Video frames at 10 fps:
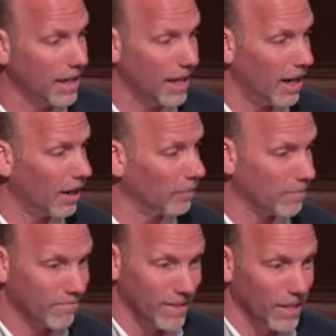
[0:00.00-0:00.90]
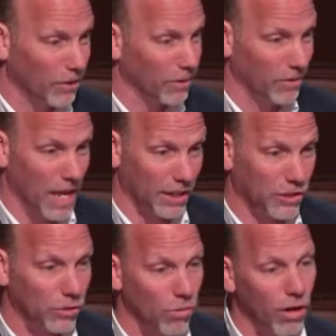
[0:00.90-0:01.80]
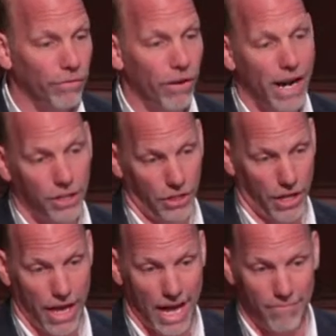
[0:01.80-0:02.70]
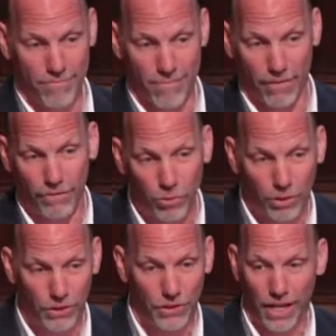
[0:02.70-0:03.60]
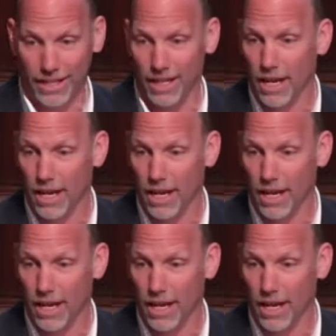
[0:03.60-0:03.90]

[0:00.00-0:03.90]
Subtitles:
A small fraction of that, a few percent,